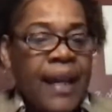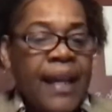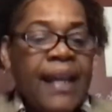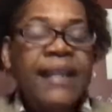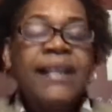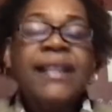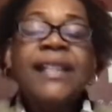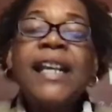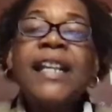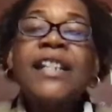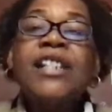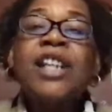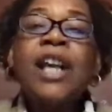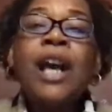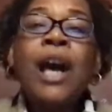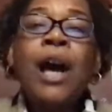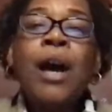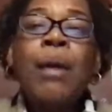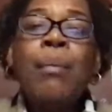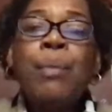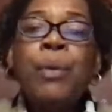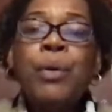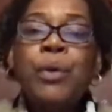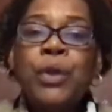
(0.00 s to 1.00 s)
It says,
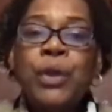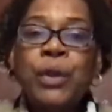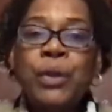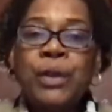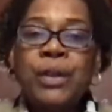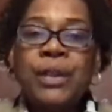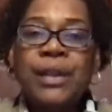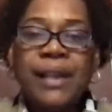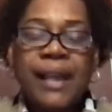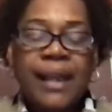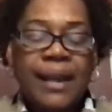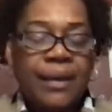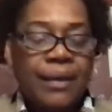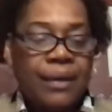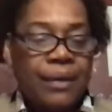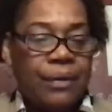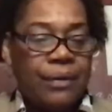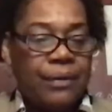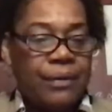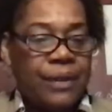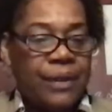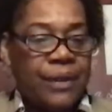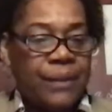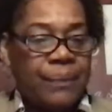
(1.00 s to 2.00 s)
Humble
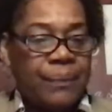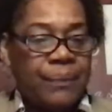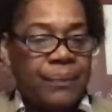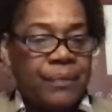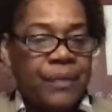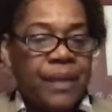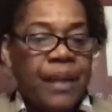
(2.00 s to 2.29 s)
yourselves,